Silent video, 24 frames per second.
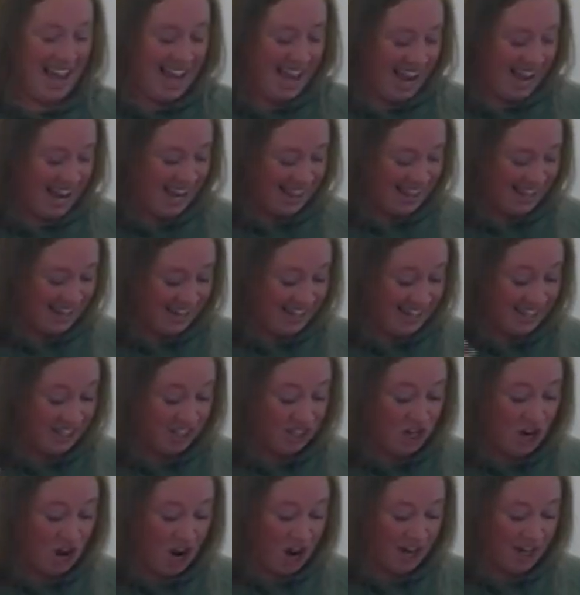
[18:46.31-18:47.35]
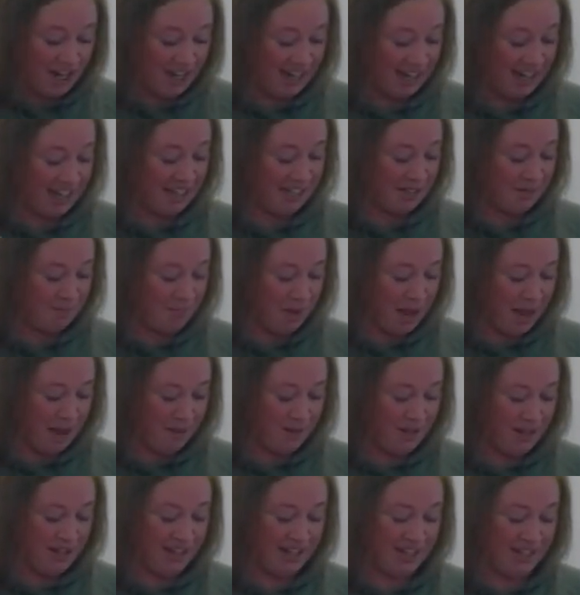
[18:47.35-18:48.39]
and then he's talking and he's
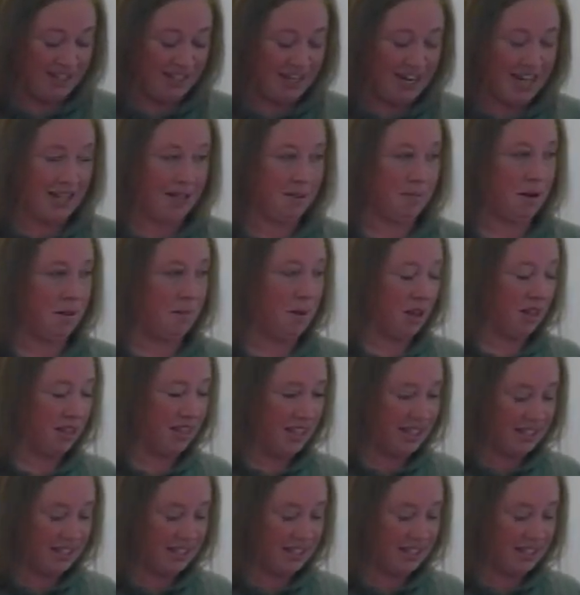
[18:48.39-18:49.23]
babbling and he's telling me about